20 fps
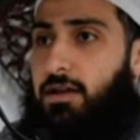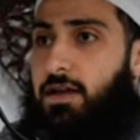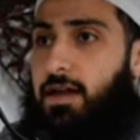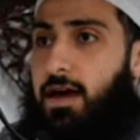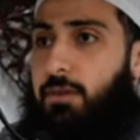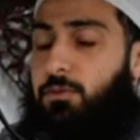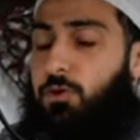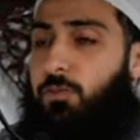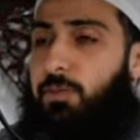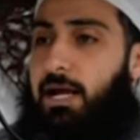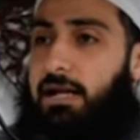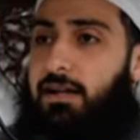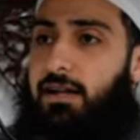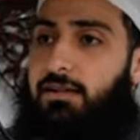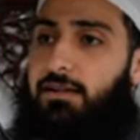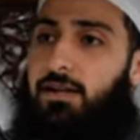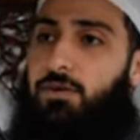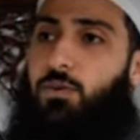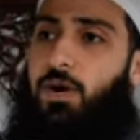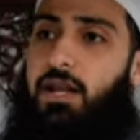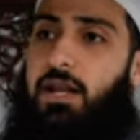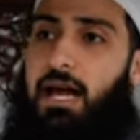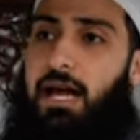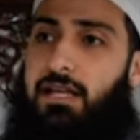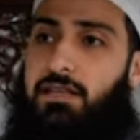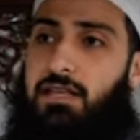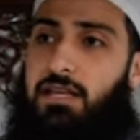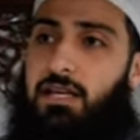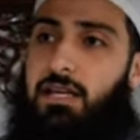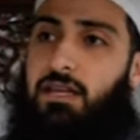Abu Bakr, in one
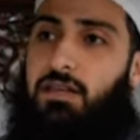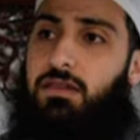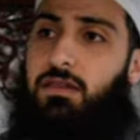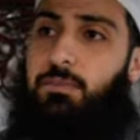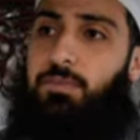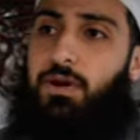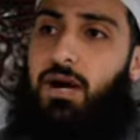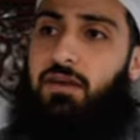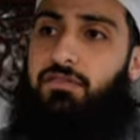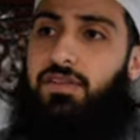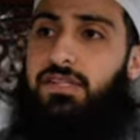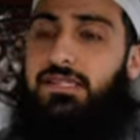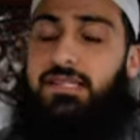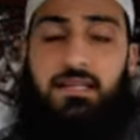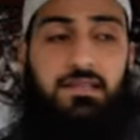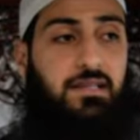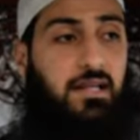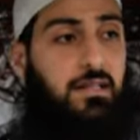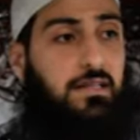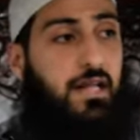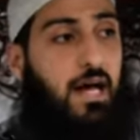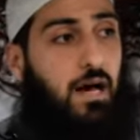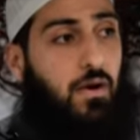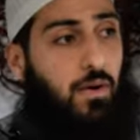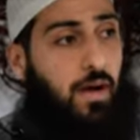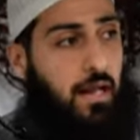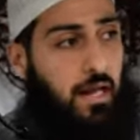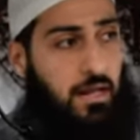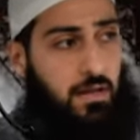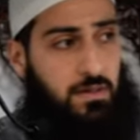hadith, the Prophet sallallahu
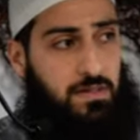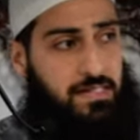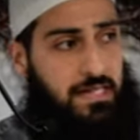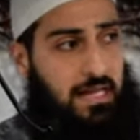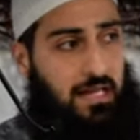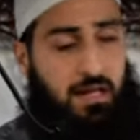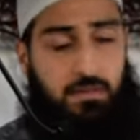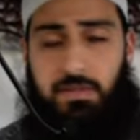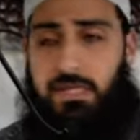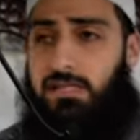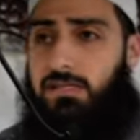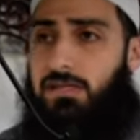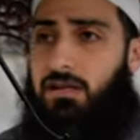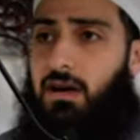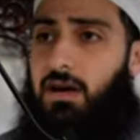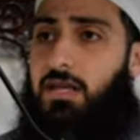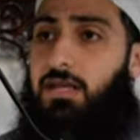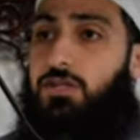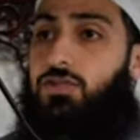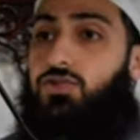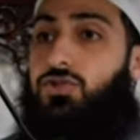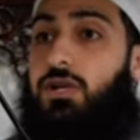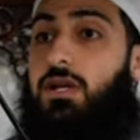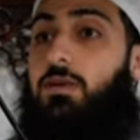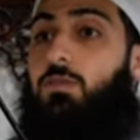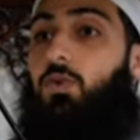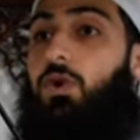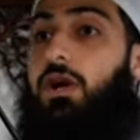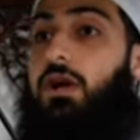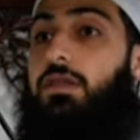alayhi wasallam, he saw in a
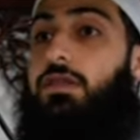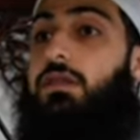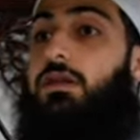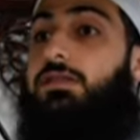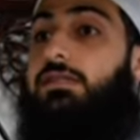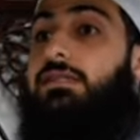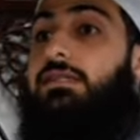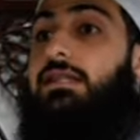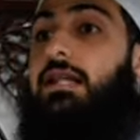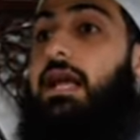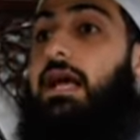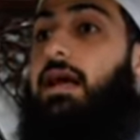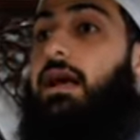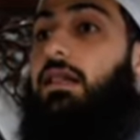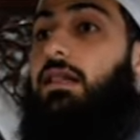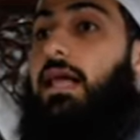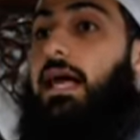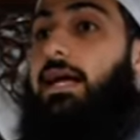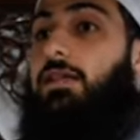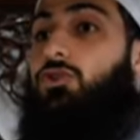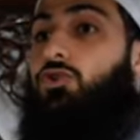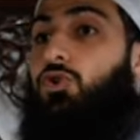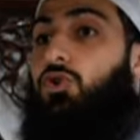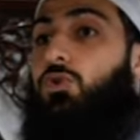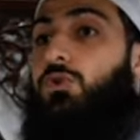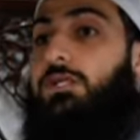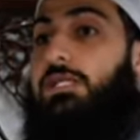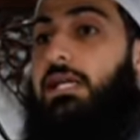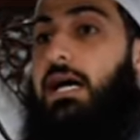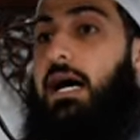dream where the scale had
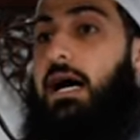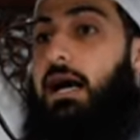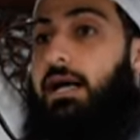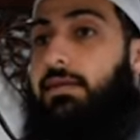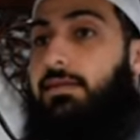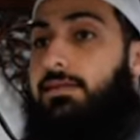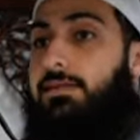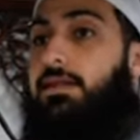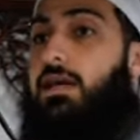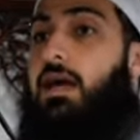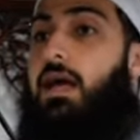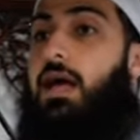two sides,